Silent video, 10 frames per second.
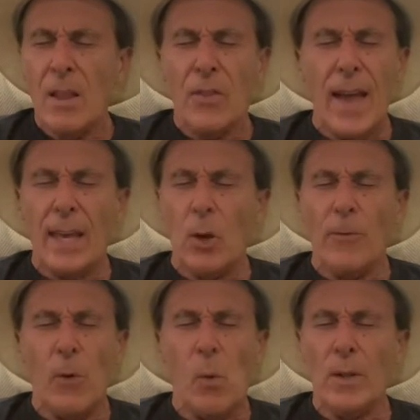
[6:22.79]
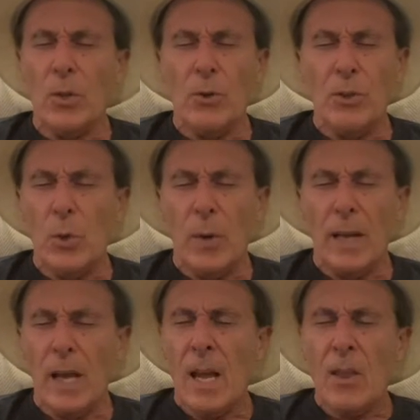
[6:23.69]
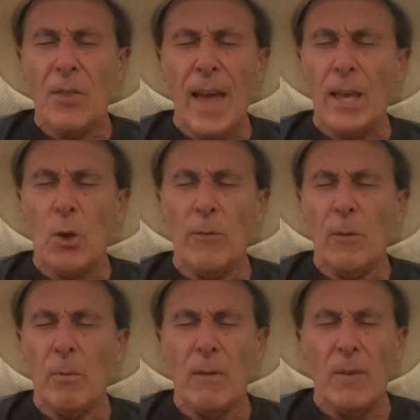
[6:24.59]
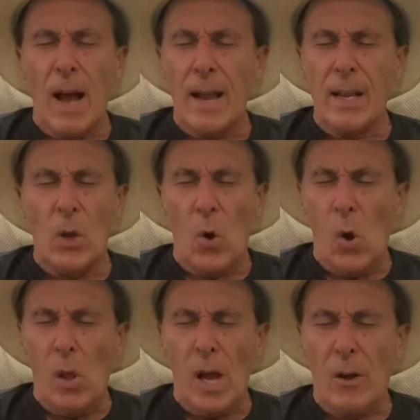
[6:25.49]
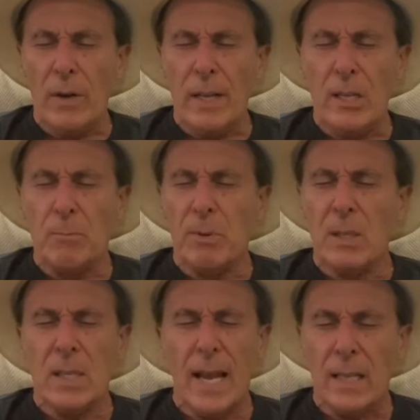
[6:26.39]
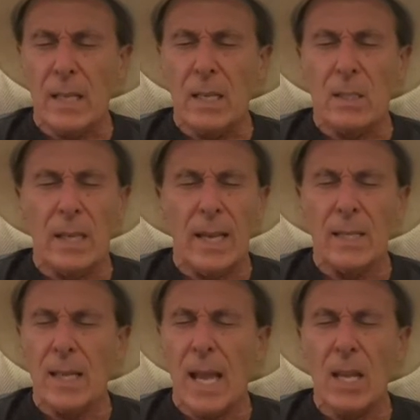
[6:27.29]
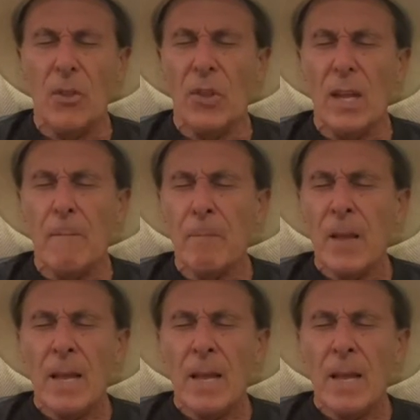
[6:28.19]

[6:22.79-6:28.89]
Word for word: Thank you for what you're doing. Thank you for providing all our needs, protecting us against anything